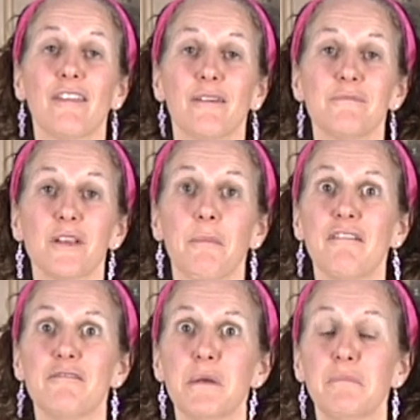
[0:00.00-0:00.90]
a thumbs up
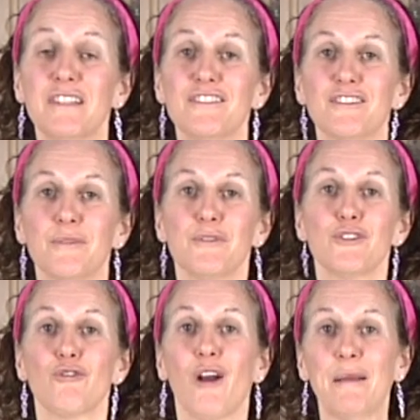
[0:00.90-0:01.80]
and remember to
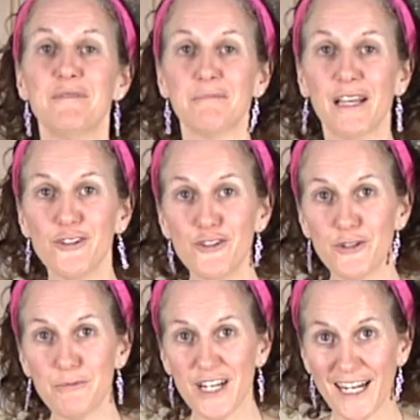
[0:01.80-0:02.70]
subscribe to my
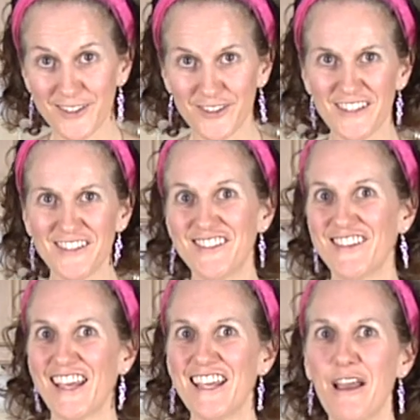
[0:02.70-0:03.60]
YouTube channel to
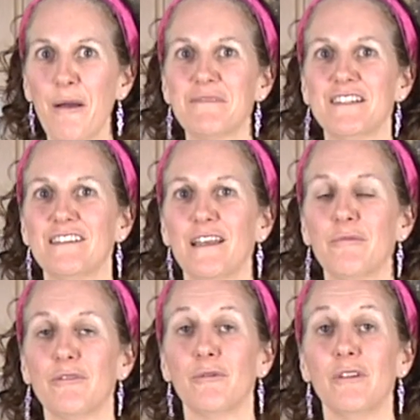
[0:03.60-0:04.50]
stay up to date
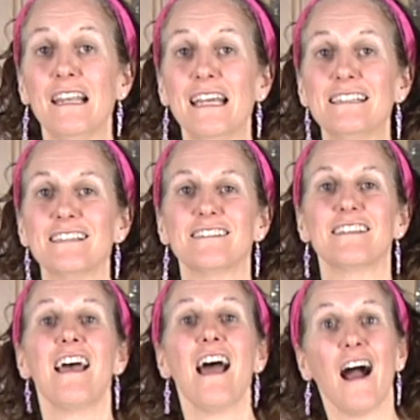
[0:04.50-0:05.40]
with all the latest.
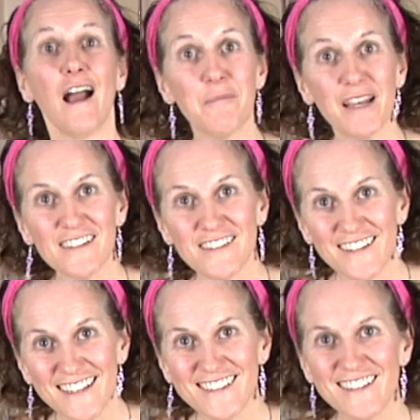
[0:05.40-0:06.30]
I'm
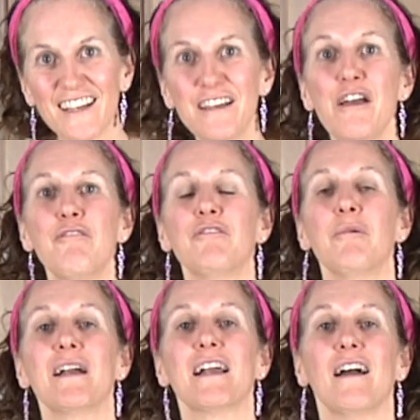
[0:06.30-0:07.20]
Anastasia
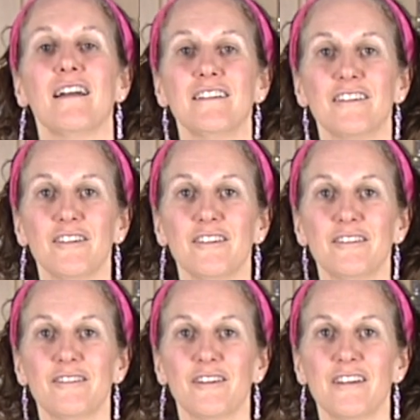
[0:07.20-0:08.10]
from
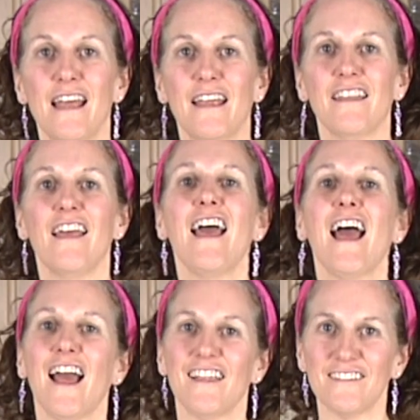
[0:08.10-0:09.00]
kindearth.net
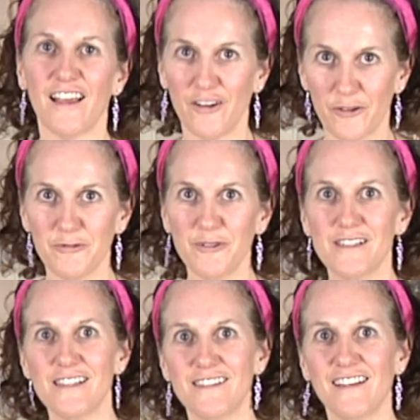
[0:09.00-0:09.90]
and I look forward
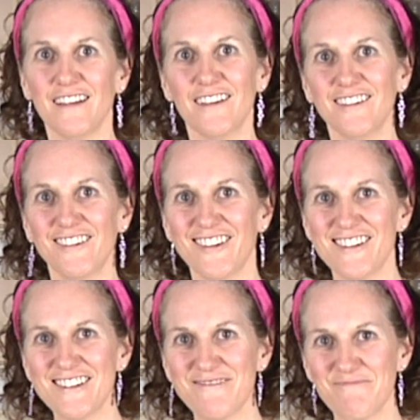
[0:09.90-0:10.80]
to seeing you soon.
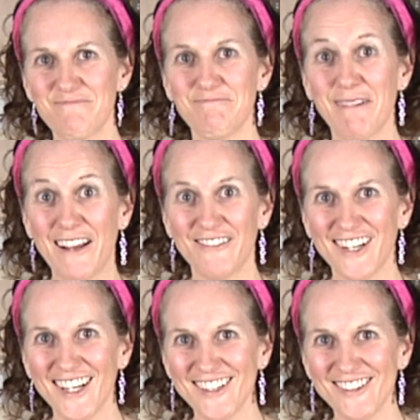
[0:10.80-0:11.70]
Bye for
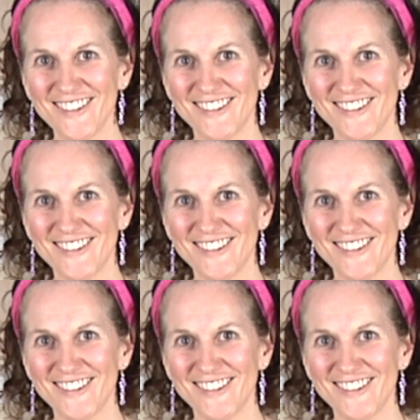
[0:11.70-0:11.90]
now.